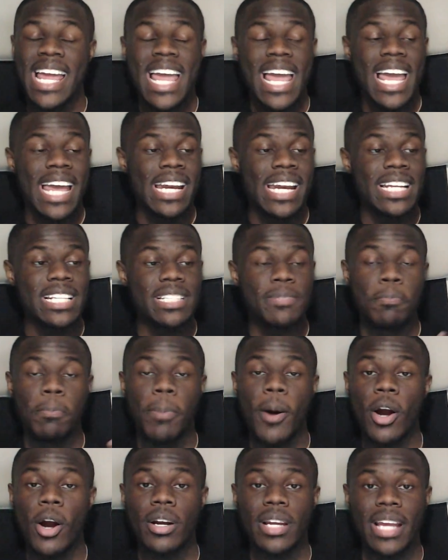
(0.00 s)
And this
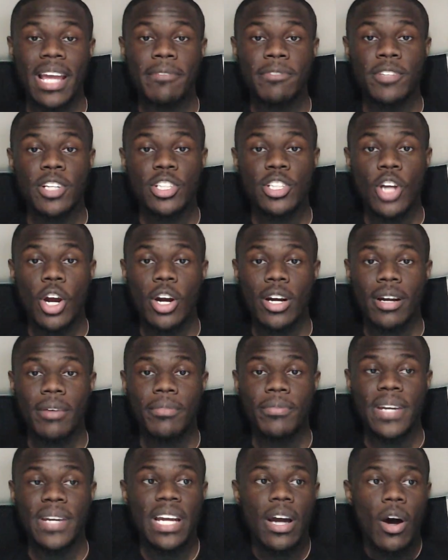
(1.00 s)
Park After Dark
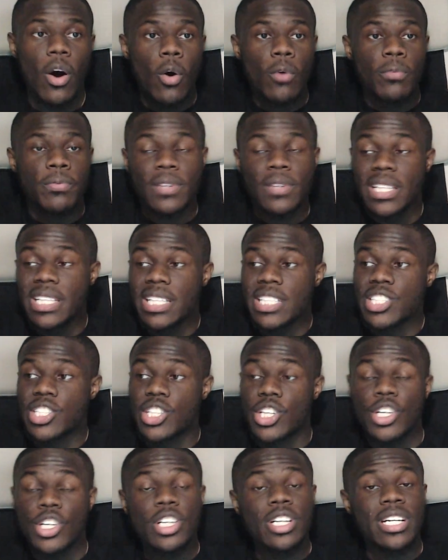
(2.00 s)
event hopefully is
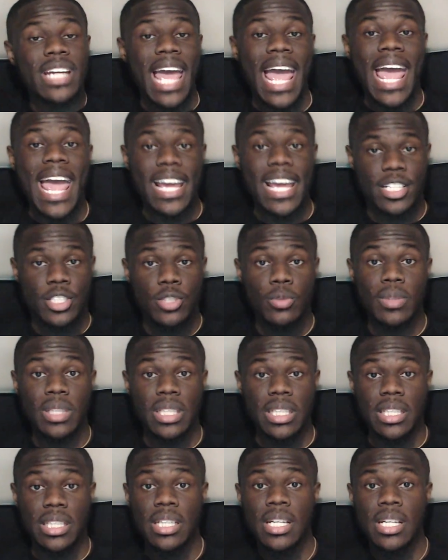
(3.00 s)
good actually